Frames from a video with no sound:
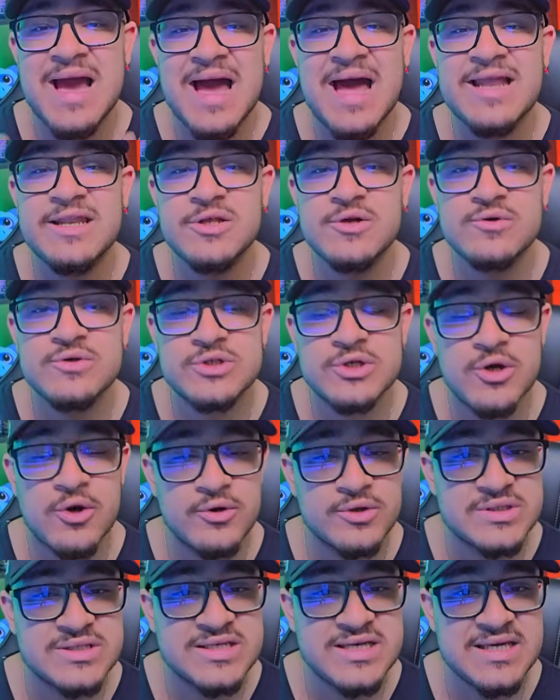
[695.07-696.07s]
and use
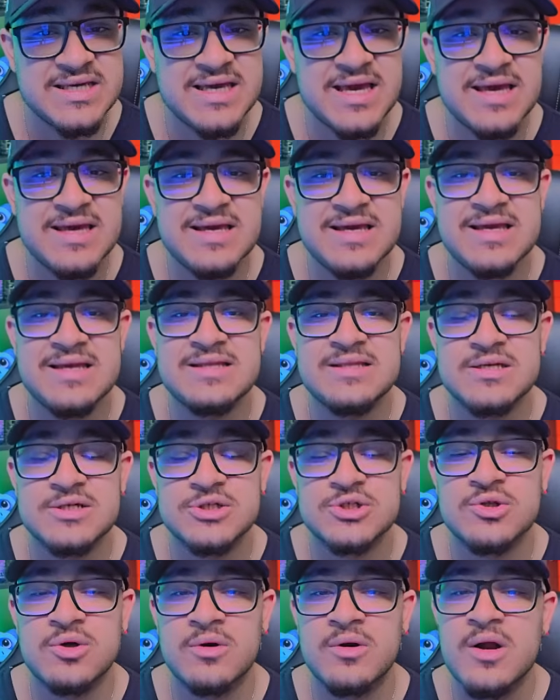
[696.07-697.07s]
code TK in the
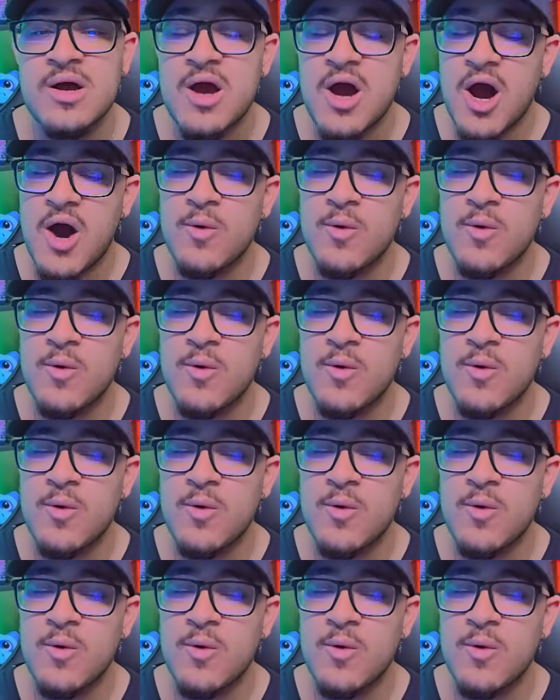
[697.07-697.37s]
store.